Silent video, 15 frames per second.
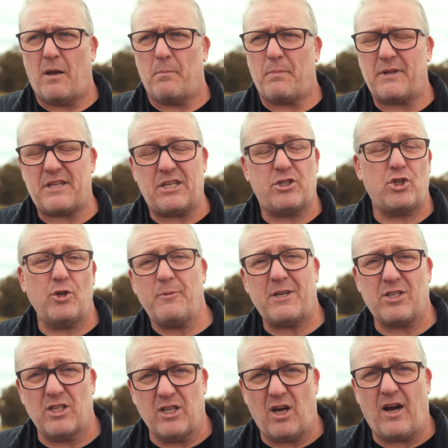but there's too
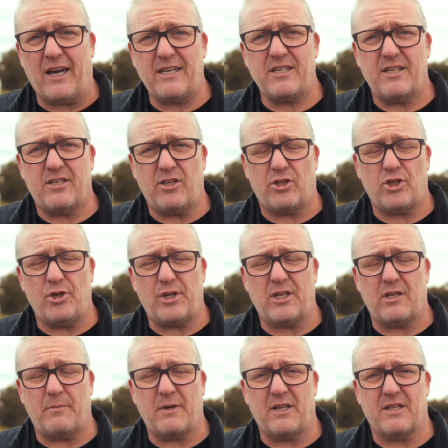much light, you're shooting
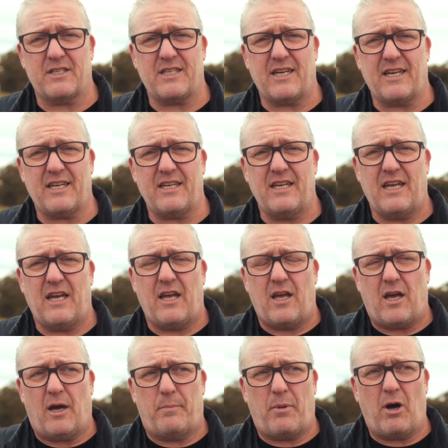in the middle of the day,
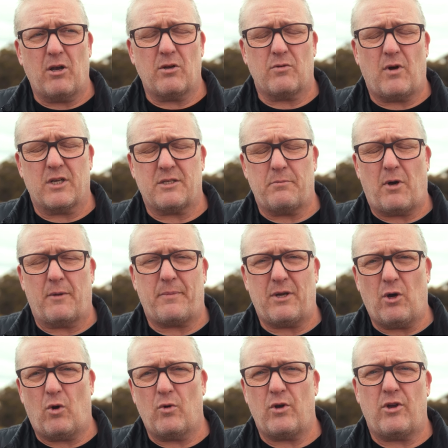a polarizer might
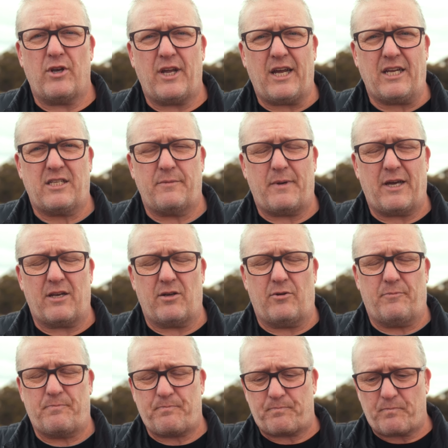be all you need to be
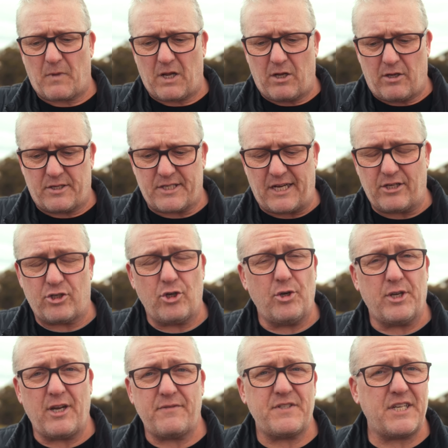able to, say,
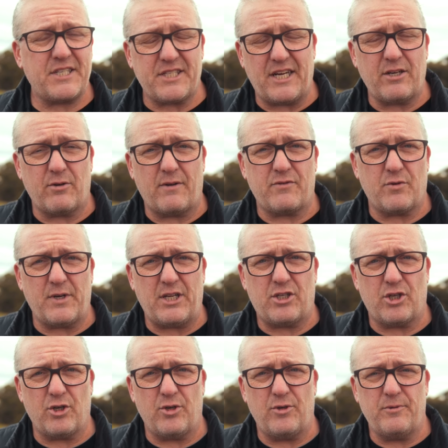shoot at f16 or
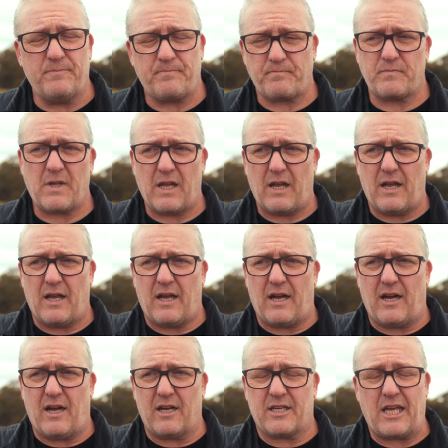f22,
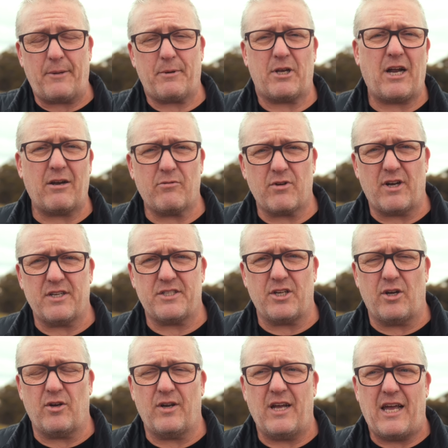keep it at 100
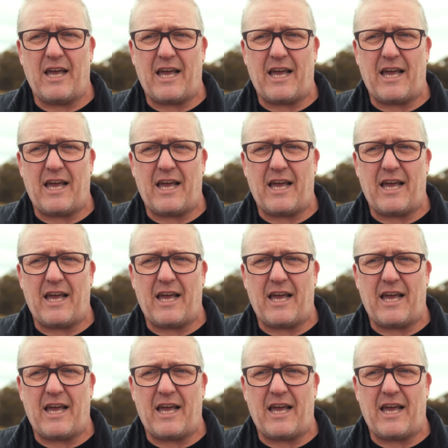ISO,